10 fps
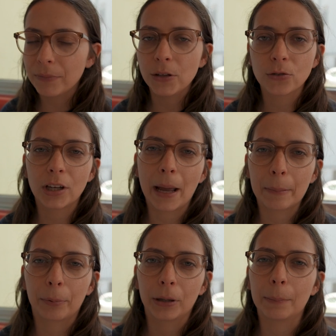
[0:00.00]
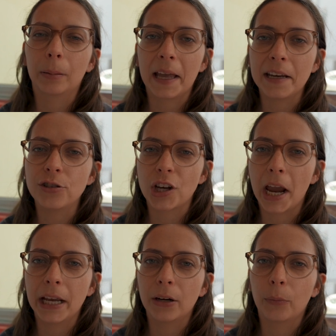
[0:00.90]
Usually I'm a pretty plain
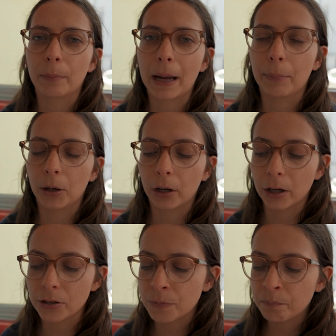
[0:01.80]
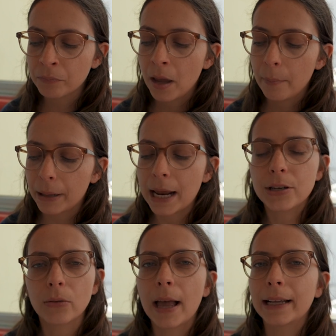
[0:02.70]
Jane with my burgers, but I
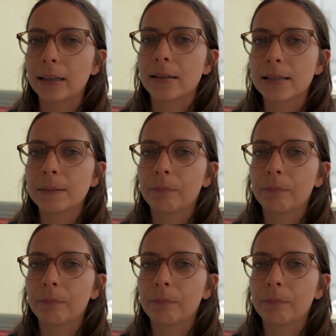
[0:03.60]
do like this.